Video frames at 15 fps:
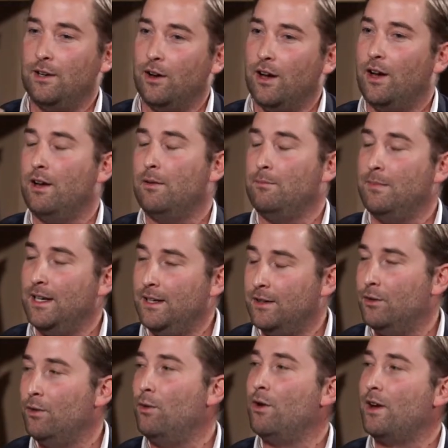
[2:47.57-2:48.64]
he got 1
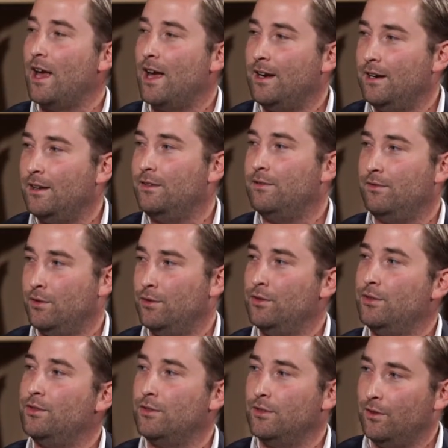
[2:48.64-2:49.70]
million organic
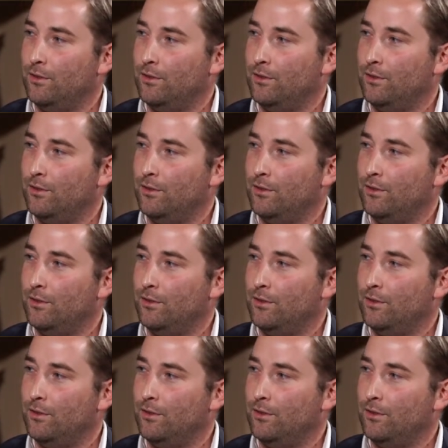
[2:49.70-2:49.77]
views